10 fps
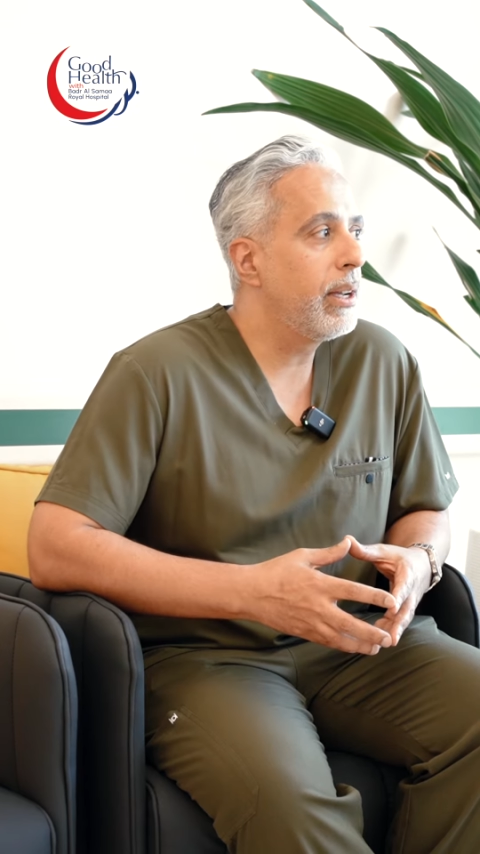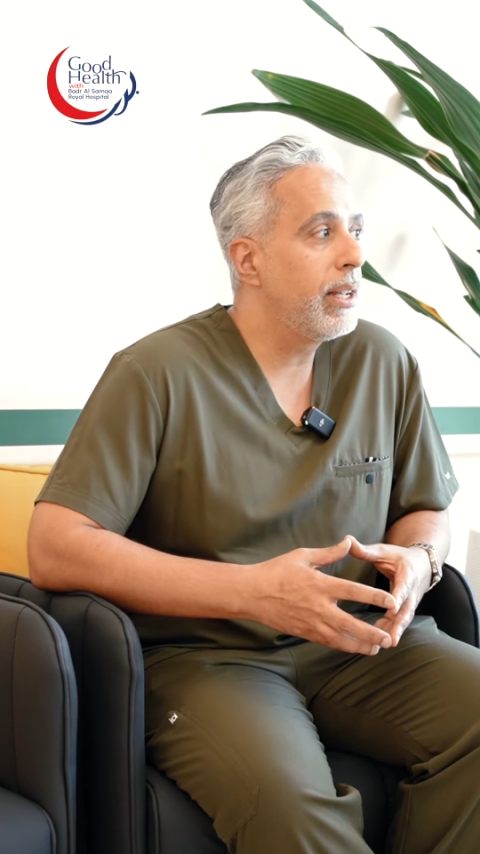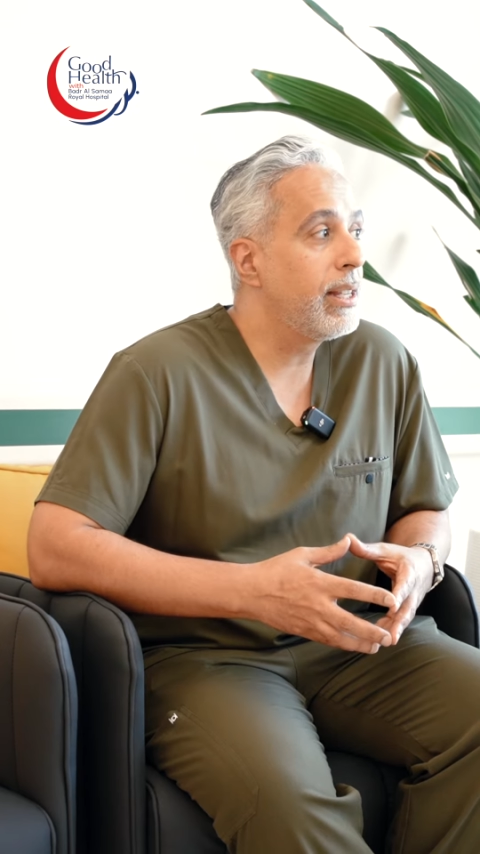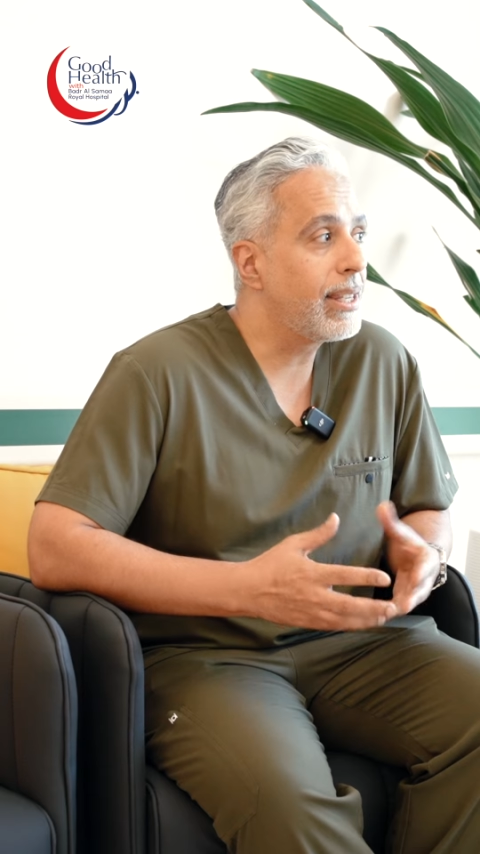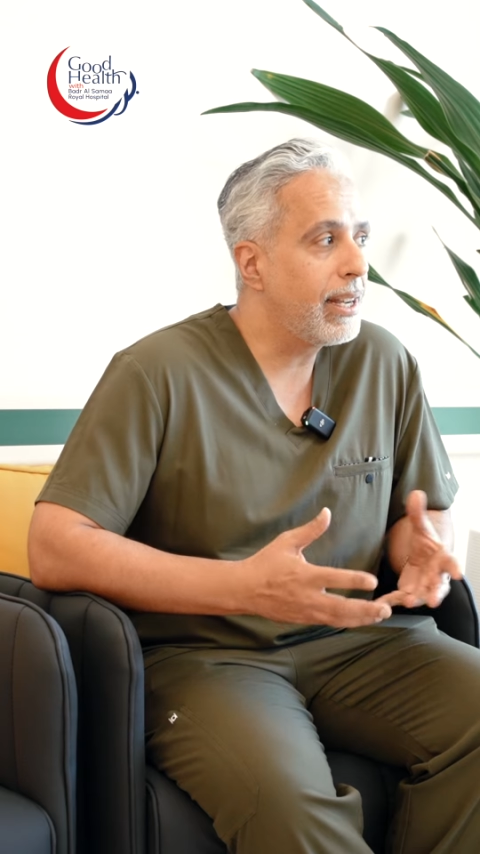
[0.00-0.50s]

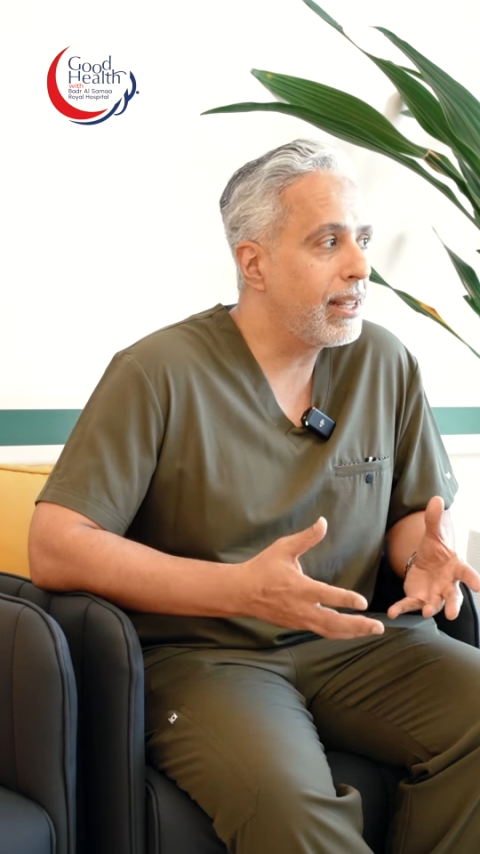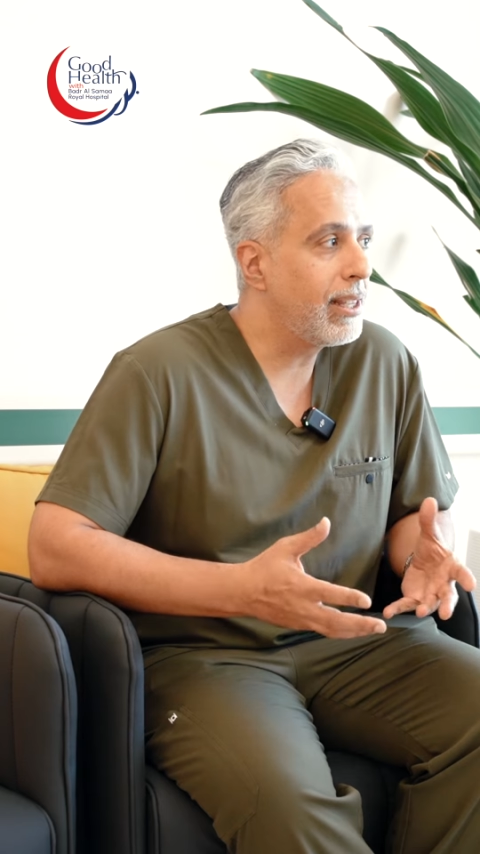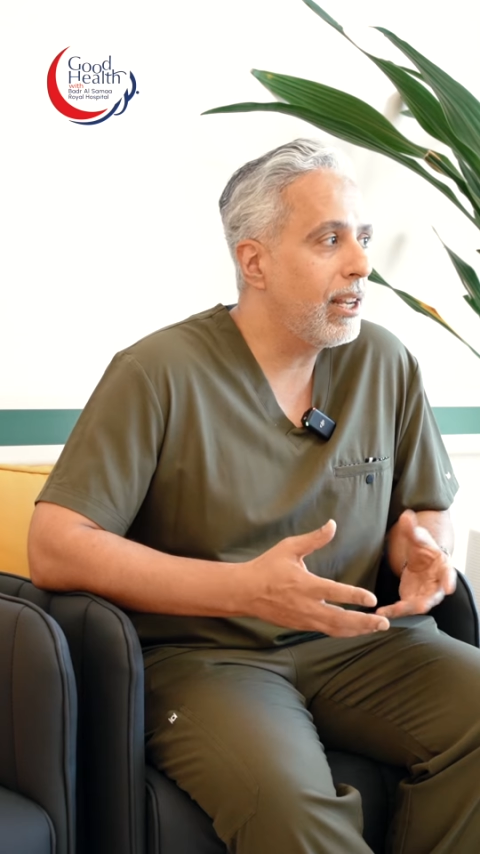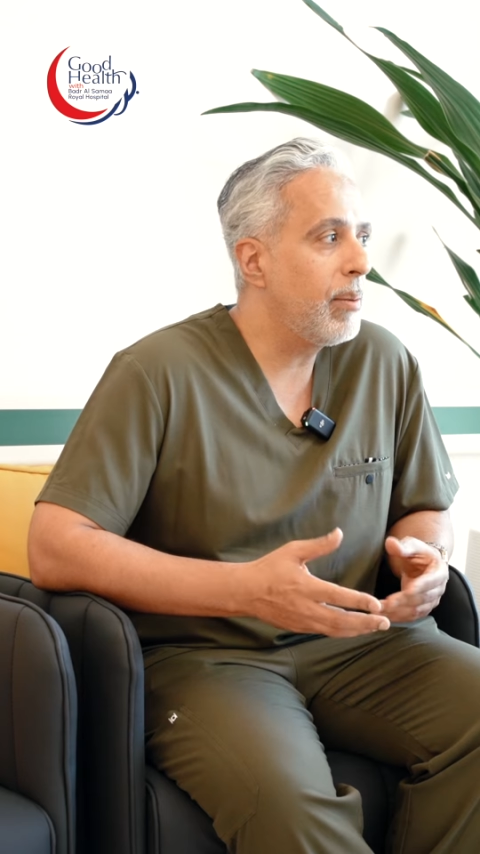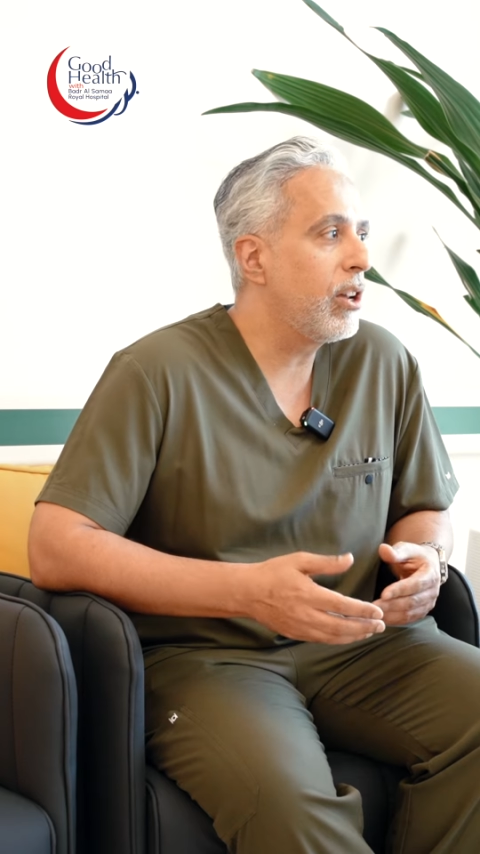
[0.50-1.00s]

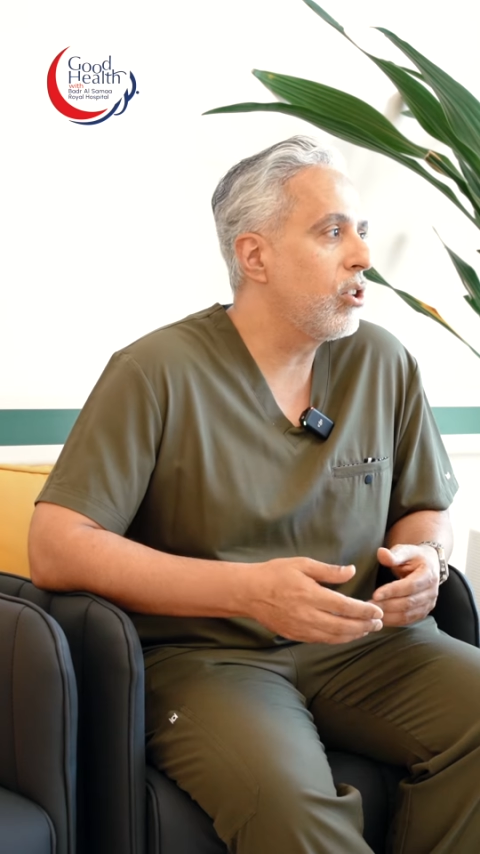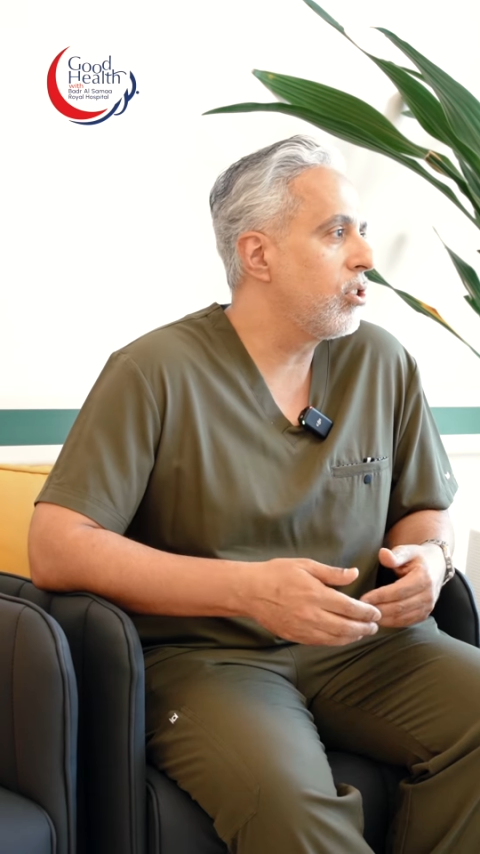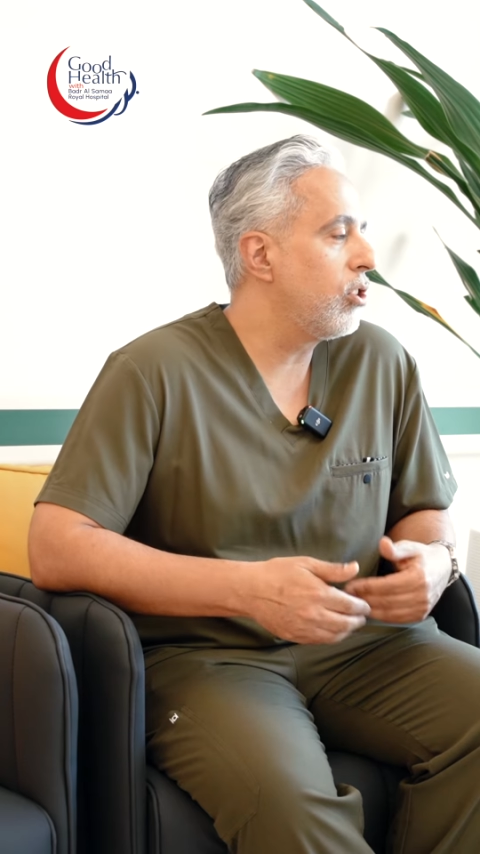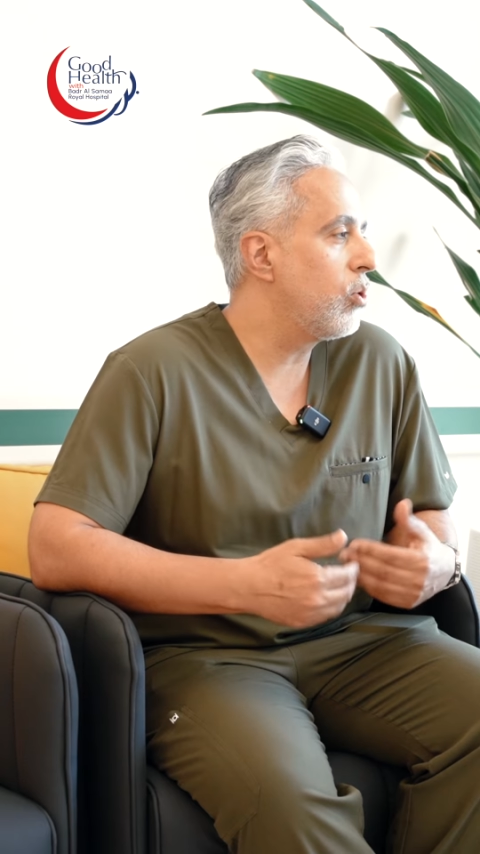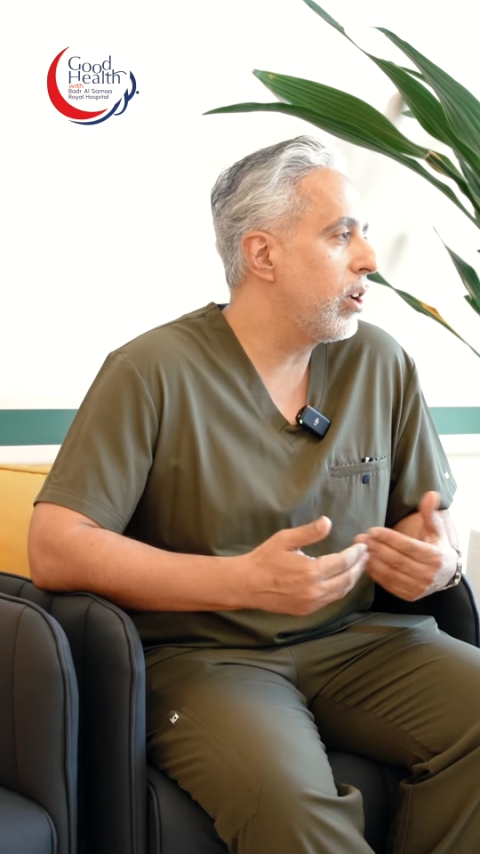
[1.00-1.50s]
incidentally because
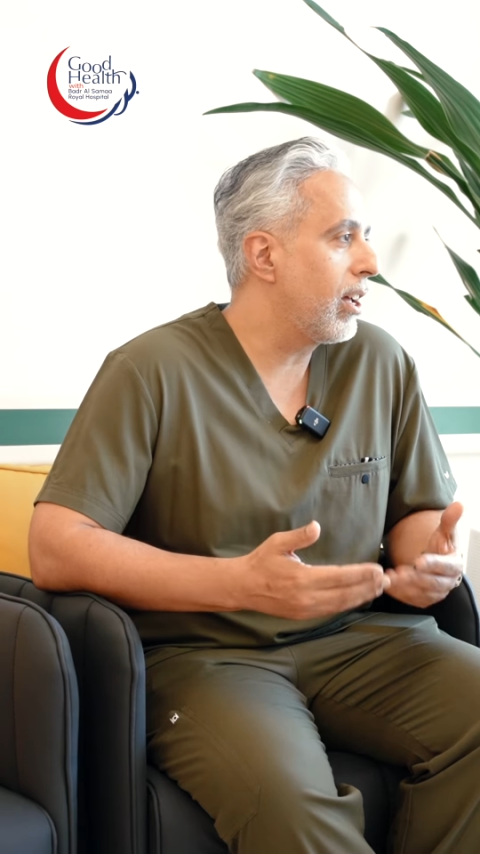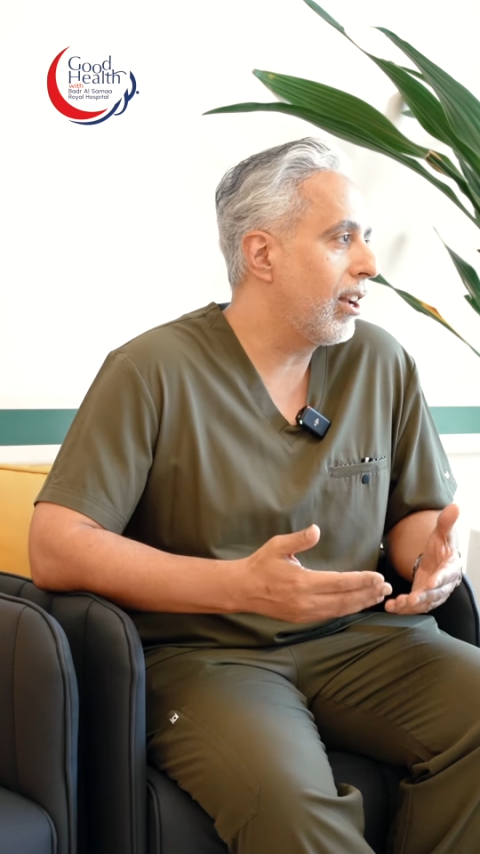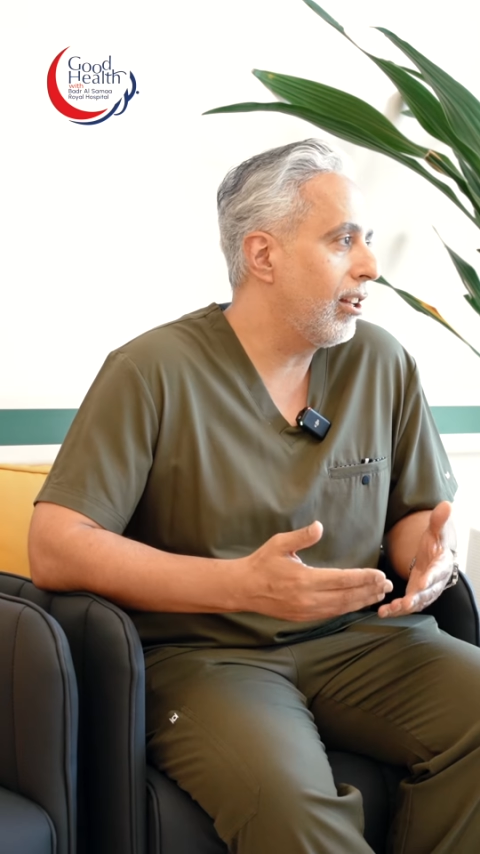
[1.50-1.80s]
they're doing an